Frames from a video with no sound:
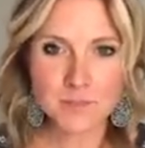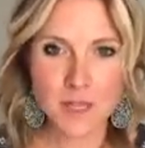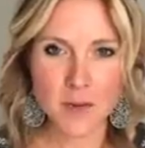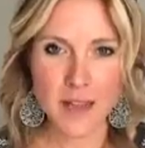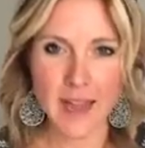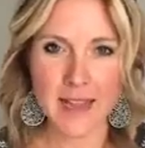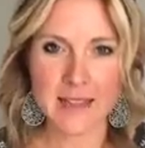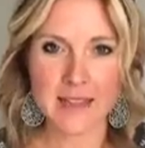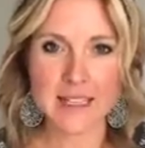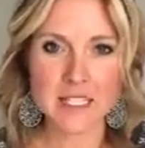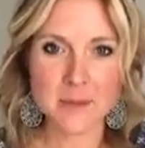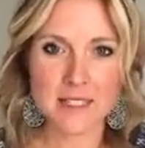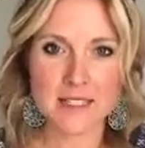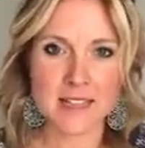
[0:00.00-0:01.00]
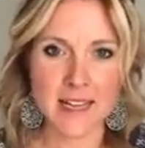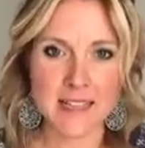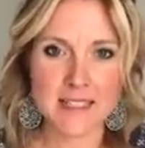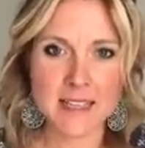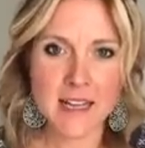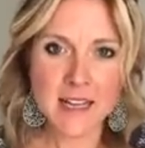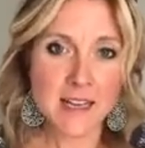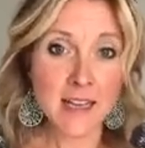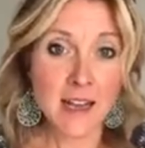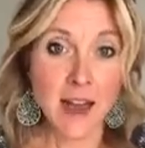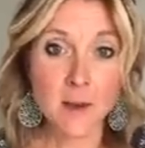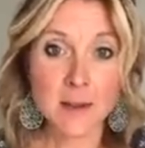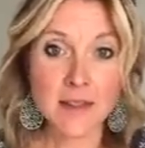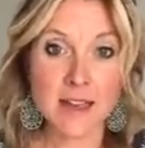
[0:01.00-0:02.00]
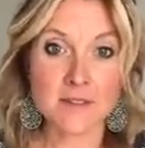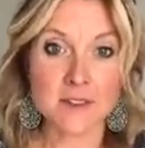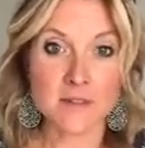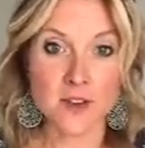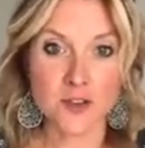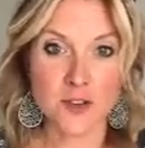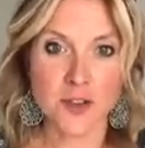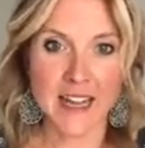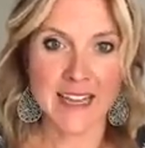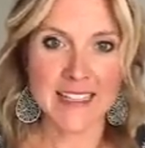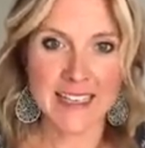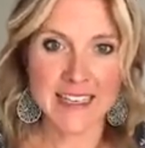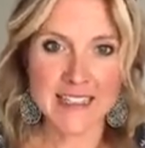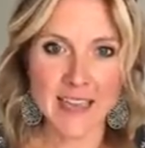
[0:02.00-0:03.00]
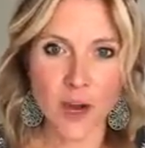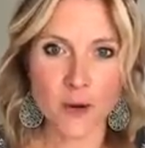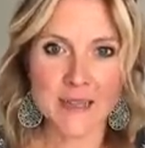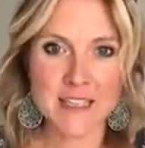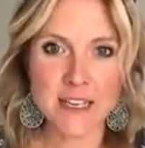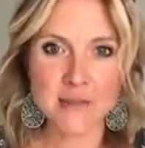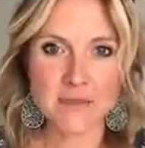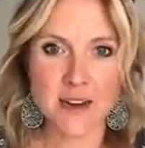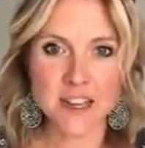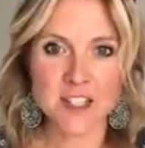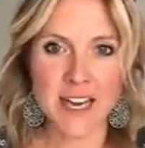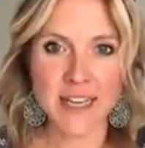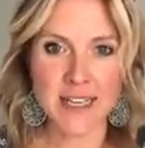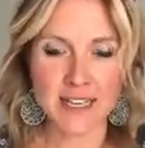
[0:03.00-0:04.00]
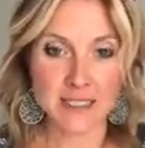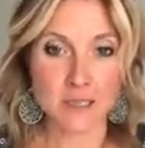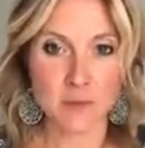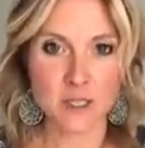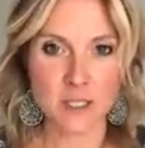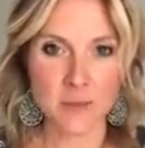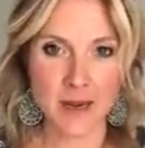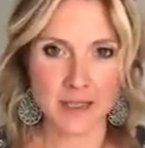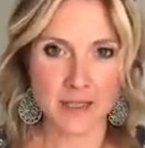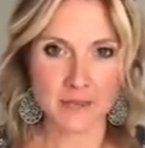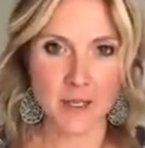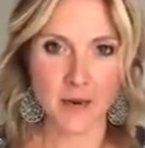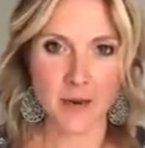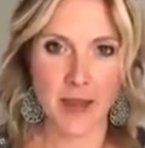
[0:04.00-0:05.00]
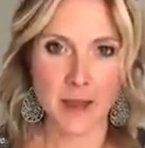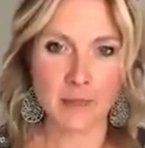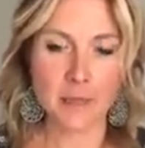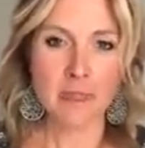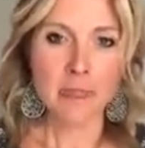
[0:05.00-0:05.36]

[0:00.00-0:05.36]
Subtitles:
Okay, Elizabeth says, I would love devotional ideas. I always need fresh ideas and perspectives. Okay,